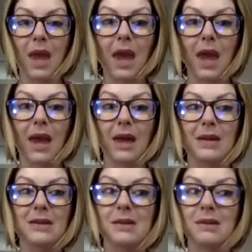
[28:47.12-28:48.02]

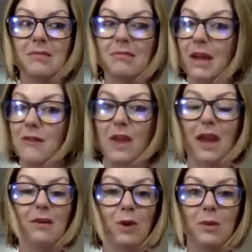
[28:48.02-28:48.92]
And if
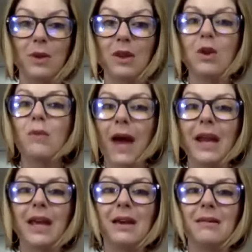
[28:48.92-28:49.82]
when they're
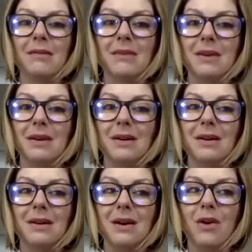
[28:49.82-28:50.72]
ready,
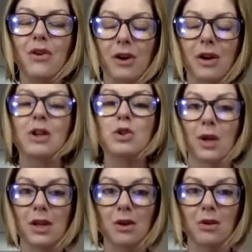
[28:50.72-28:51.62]
they're going to
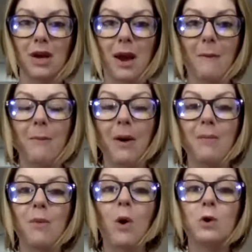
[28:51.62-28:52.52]
join you. But
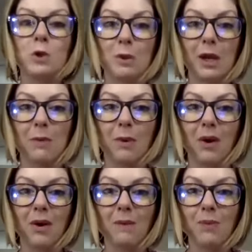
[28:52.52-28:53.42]
most
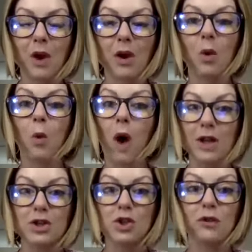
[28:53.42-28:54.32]
people are going to
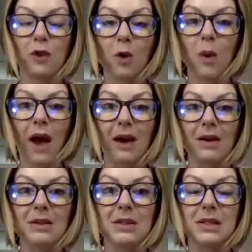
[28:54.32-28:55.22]
watch you for a
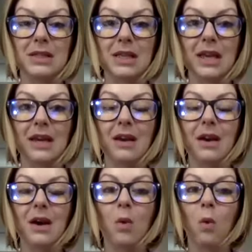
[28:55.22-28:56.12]
while to see,
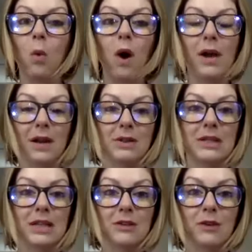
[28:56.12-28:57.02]
one, how
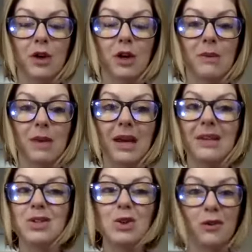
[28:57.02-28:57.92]
successful you're going to be,
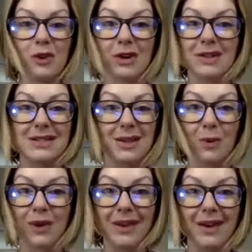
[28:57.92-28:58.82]
and two, if you're going to stick
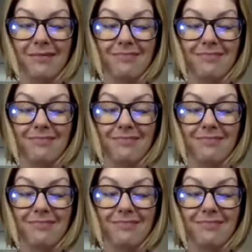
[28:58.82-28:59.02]
with it.